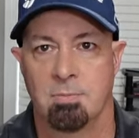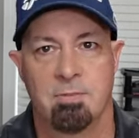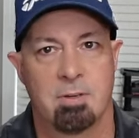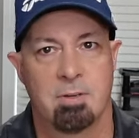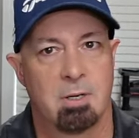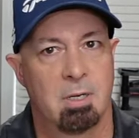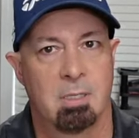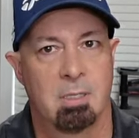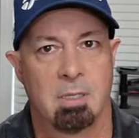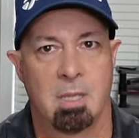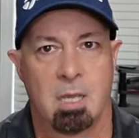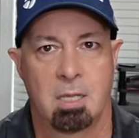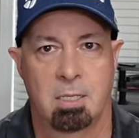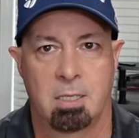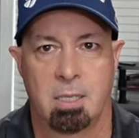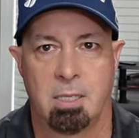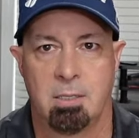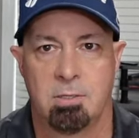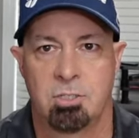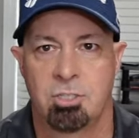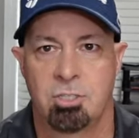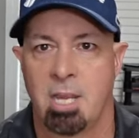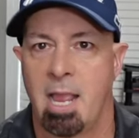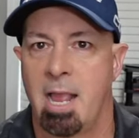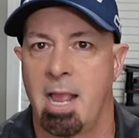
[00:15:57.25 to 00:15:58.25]
I'm very lucky.
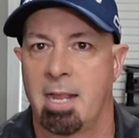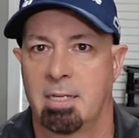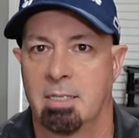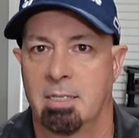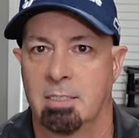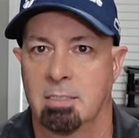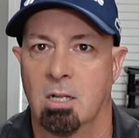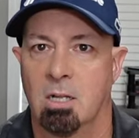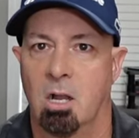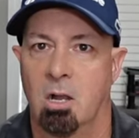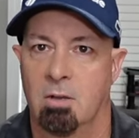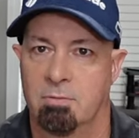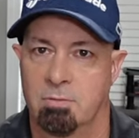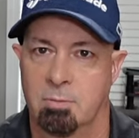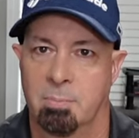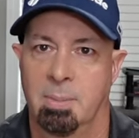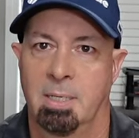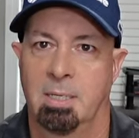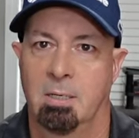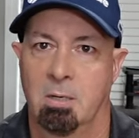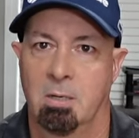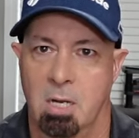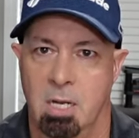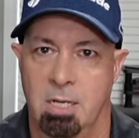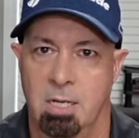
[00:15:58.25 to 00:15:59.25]
Shaq could golf in
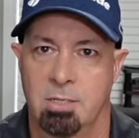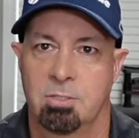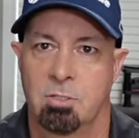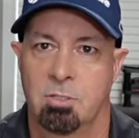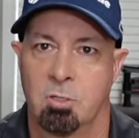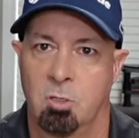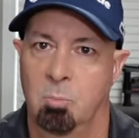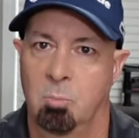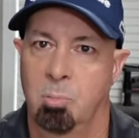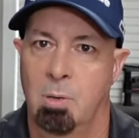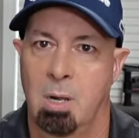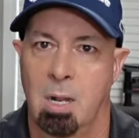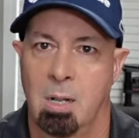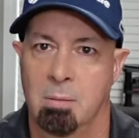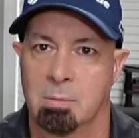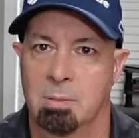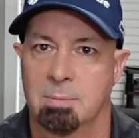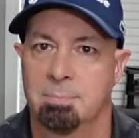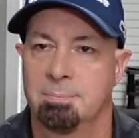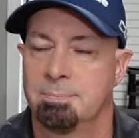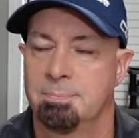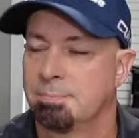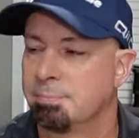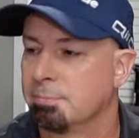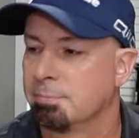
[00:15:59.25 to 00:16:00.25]
my garage, no
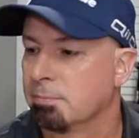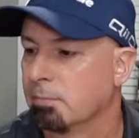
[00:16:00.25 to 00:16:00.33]
problem.